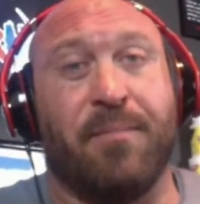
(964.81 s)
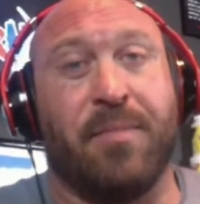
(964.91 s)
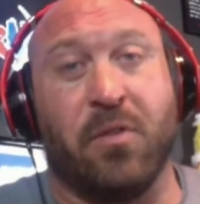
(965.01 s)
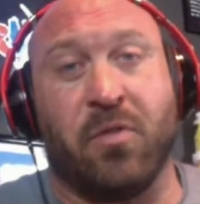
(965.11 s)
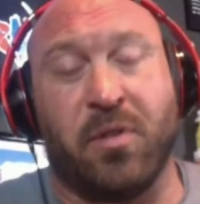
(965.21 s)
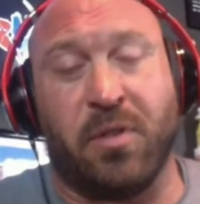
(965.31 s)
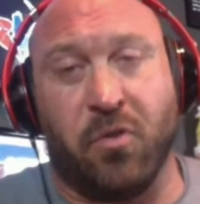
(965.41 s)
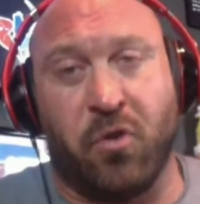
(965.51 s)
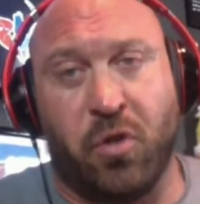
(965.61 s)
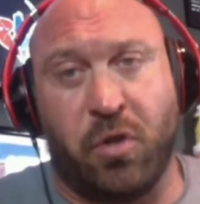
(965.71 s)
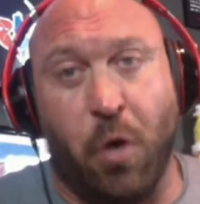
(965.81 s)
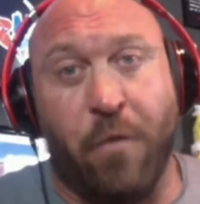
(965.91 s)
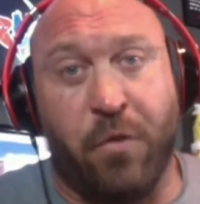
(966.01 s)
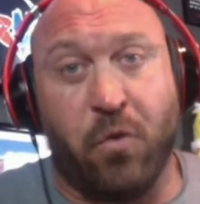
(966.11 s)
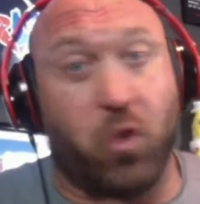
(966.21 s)
there's
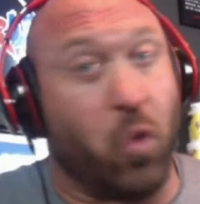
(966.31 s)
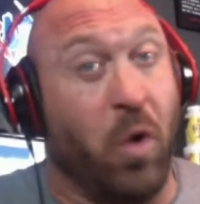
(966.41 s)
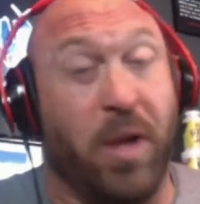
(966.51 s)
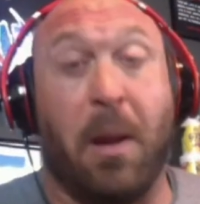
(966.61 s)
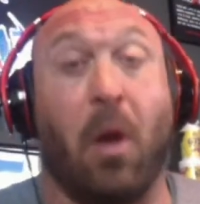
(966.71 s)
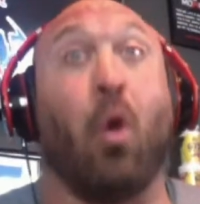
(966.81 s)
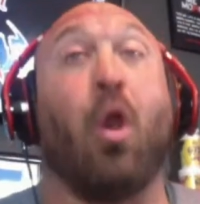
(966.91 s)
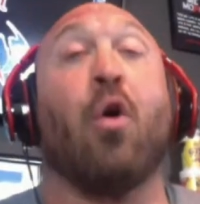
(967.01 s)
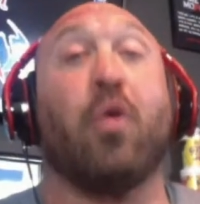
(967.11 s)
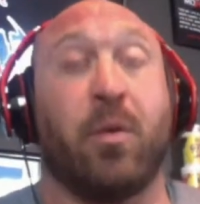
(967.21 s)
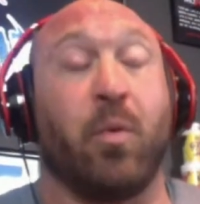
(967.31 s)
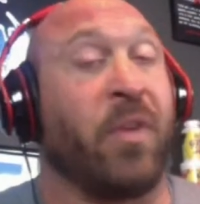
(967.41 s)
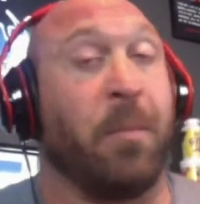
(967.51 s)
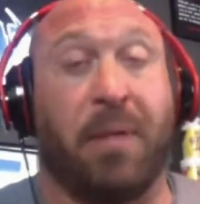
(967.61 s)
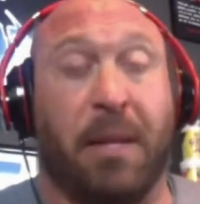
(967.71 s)
tofu, soy loaded
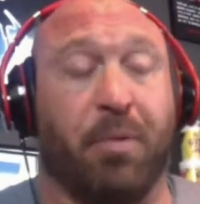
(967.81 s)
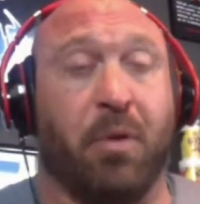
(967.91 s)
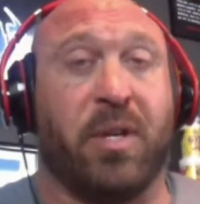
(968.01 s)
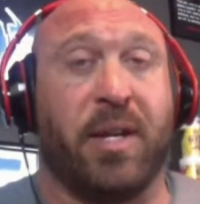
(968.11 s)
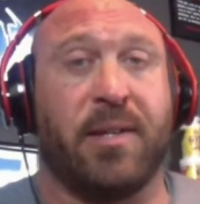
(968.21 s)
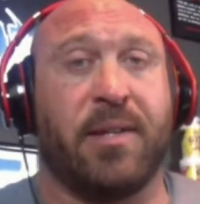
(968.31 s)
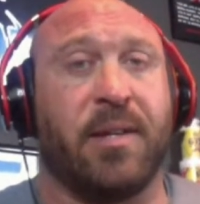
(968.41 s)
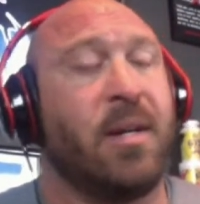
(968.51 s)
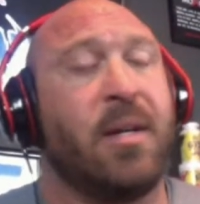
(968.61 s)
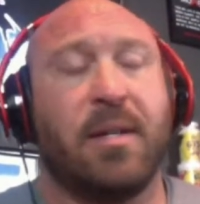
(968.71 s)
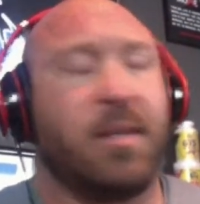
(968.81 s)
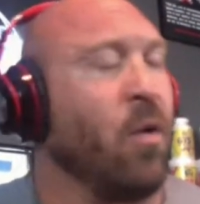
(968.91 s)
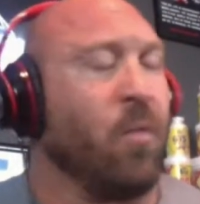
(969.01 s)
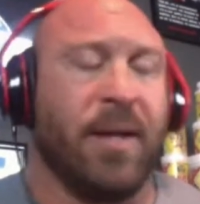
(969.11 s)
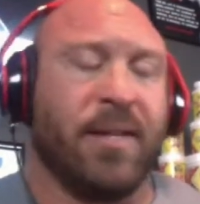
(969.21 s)
with complete proteins.
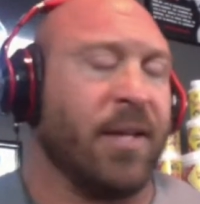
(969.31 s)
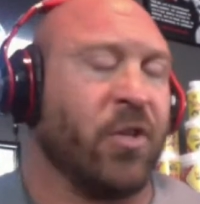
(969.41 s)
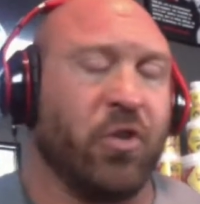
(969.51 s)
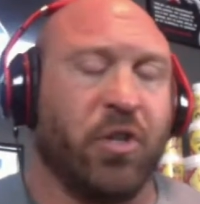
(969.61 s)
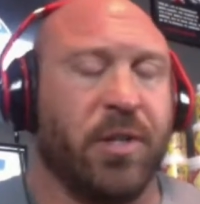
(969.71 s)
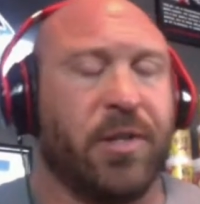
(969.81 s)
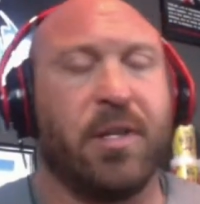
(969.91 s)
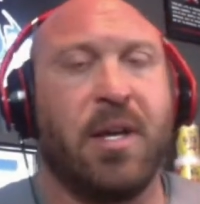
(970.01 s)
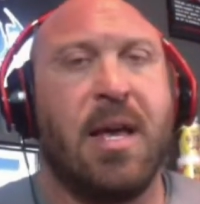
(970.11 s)
Don't raise estrogens.